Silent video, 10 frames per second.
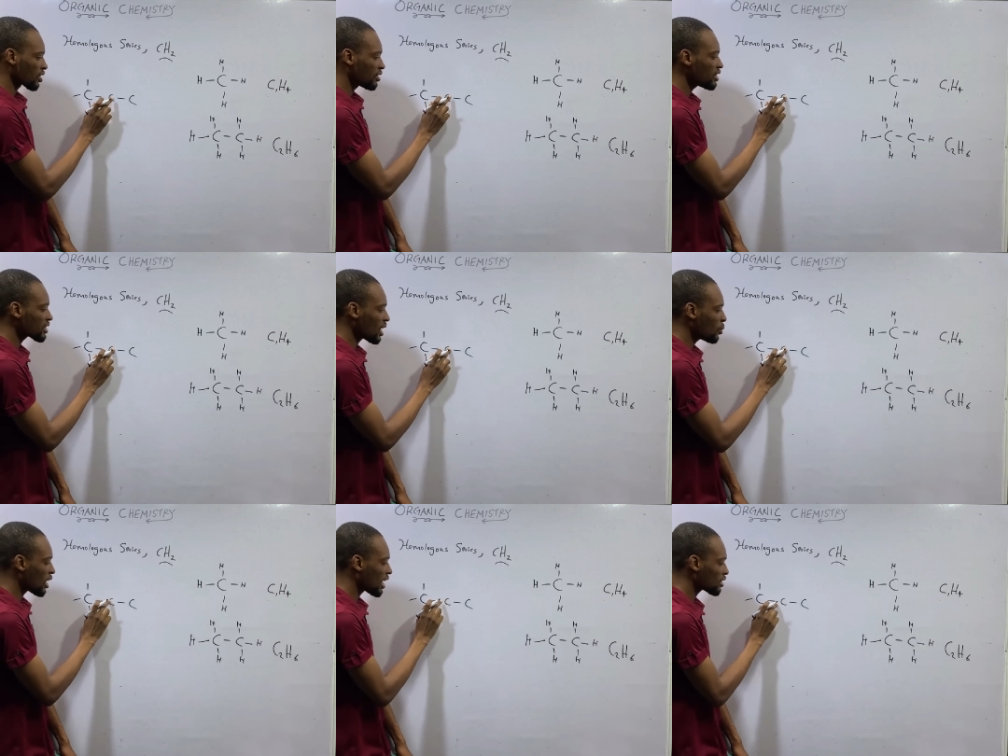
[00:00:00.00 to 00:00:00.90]
This
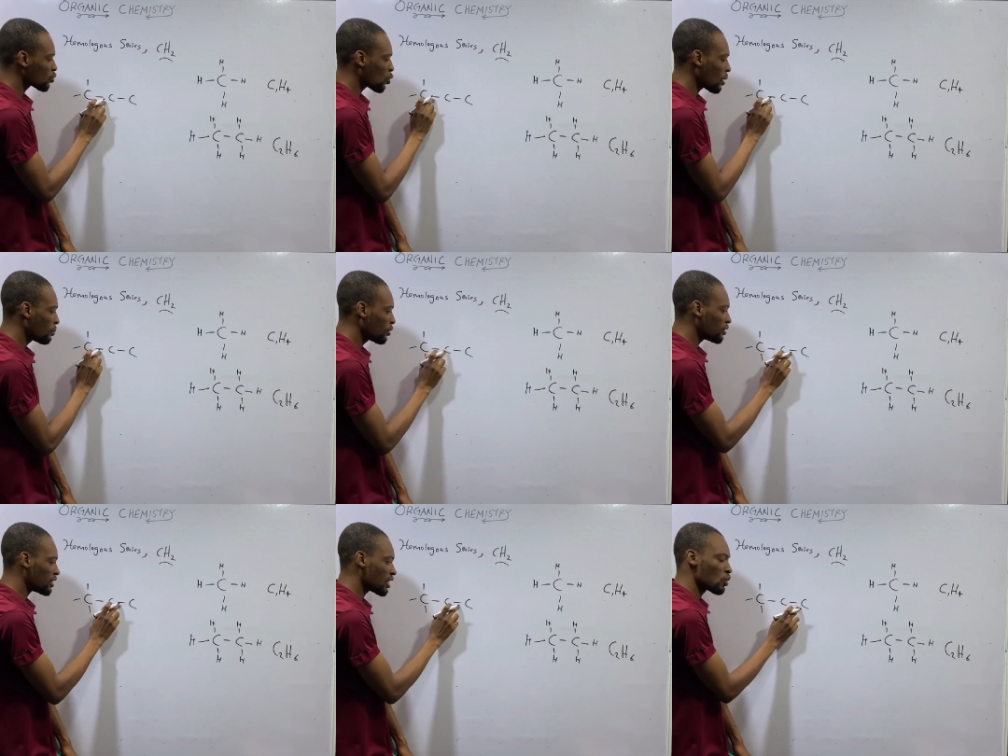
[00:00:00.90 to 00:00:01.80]
carbon has one
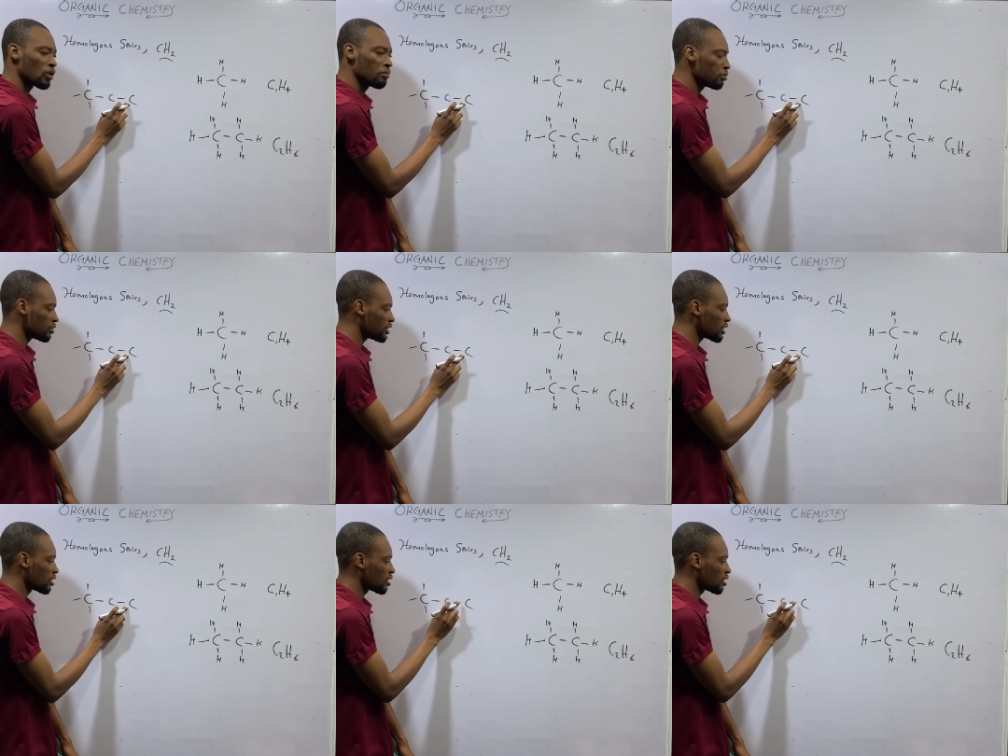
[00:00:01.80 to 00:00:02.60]
bond there, one bond there.